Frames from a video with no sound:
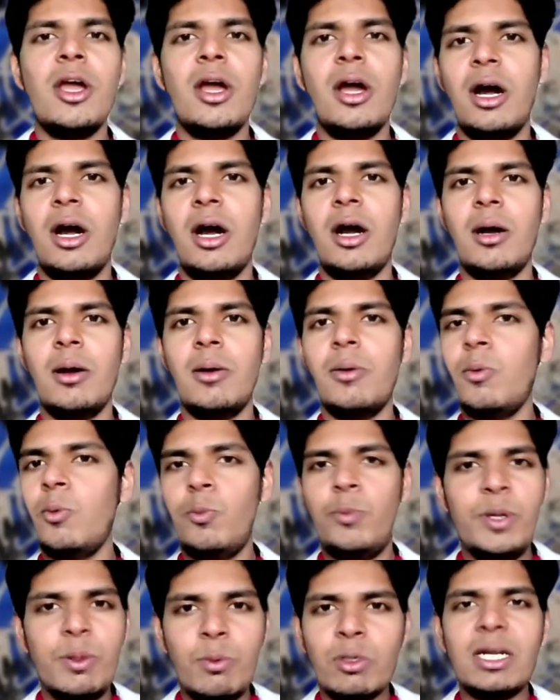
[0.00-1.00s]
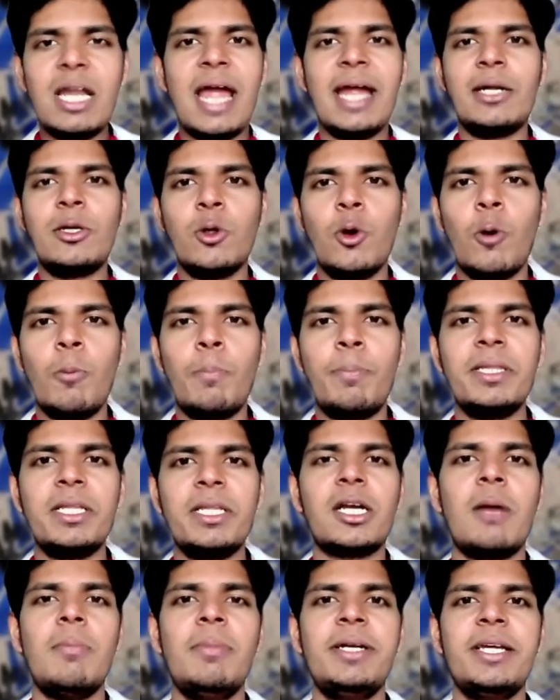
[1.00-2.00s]
we would like to open the
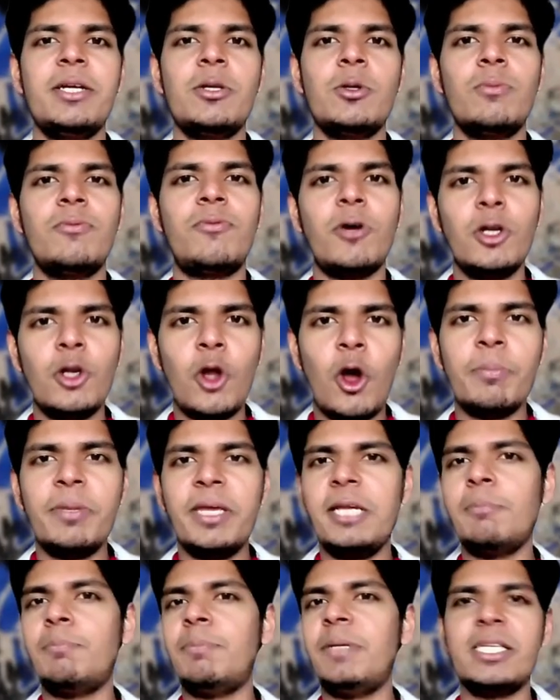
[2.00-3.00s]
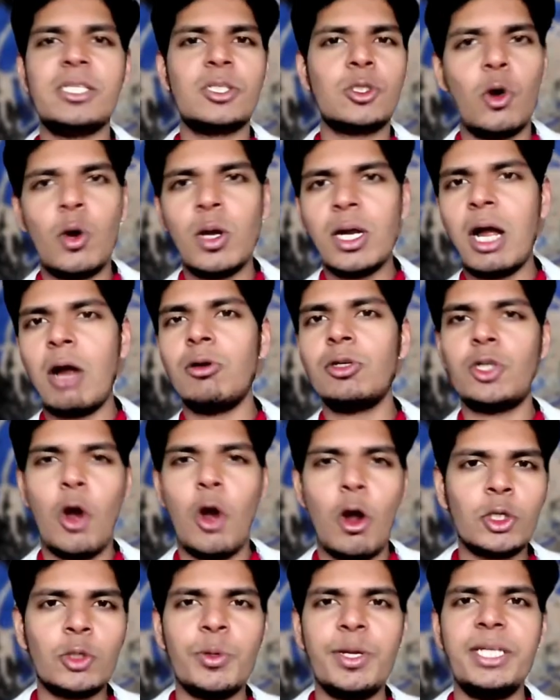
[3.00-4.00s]
committee room for lobbying. Please go around,
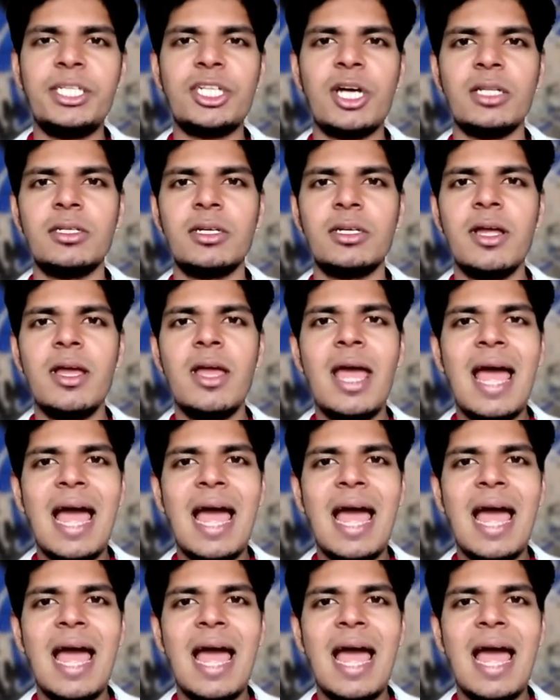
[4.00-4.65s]
talk to each other.